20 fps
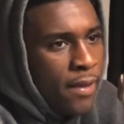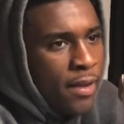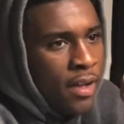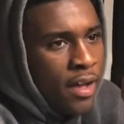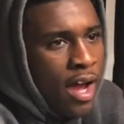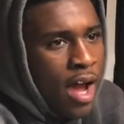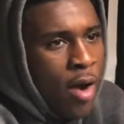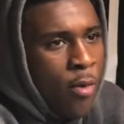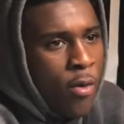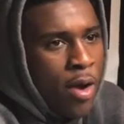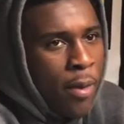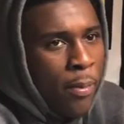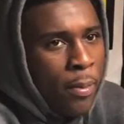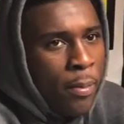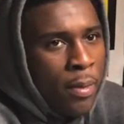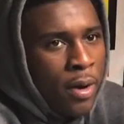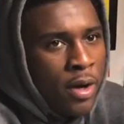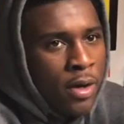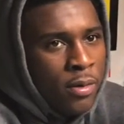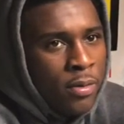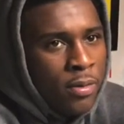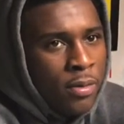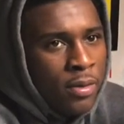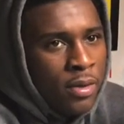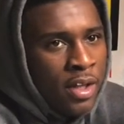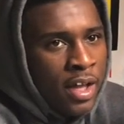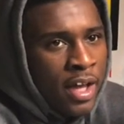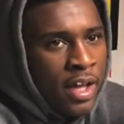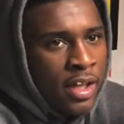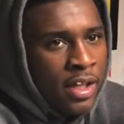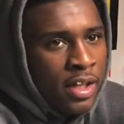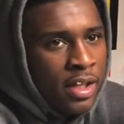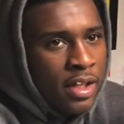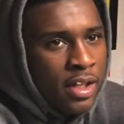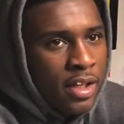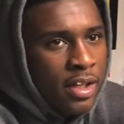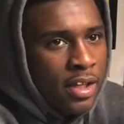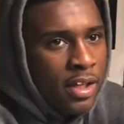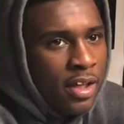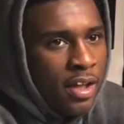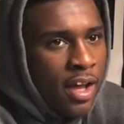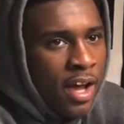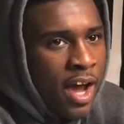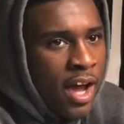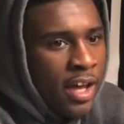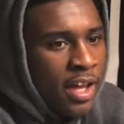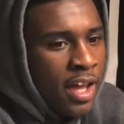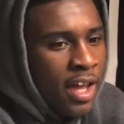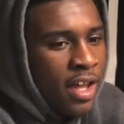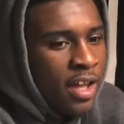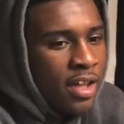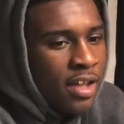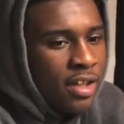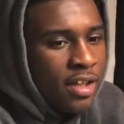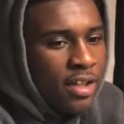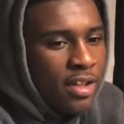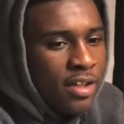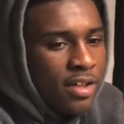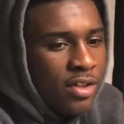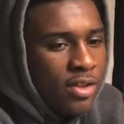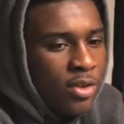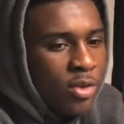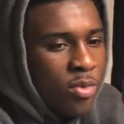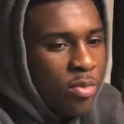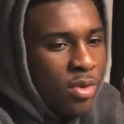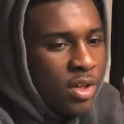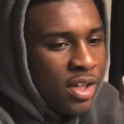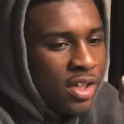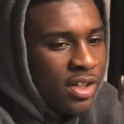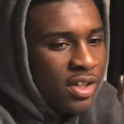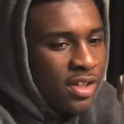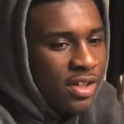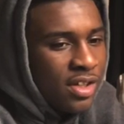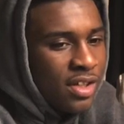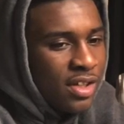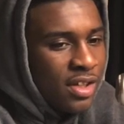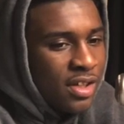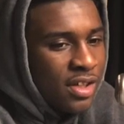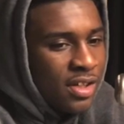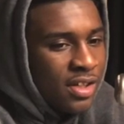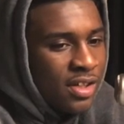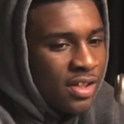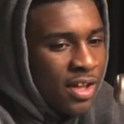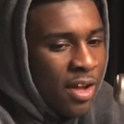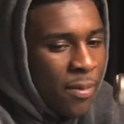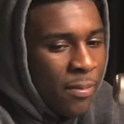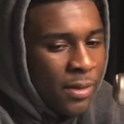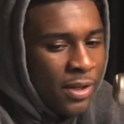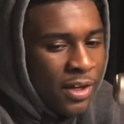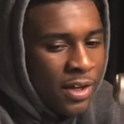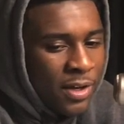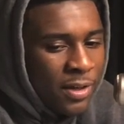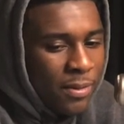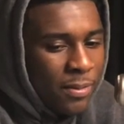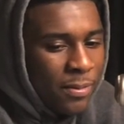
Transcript: I rap about, like, I can't too much sum it up.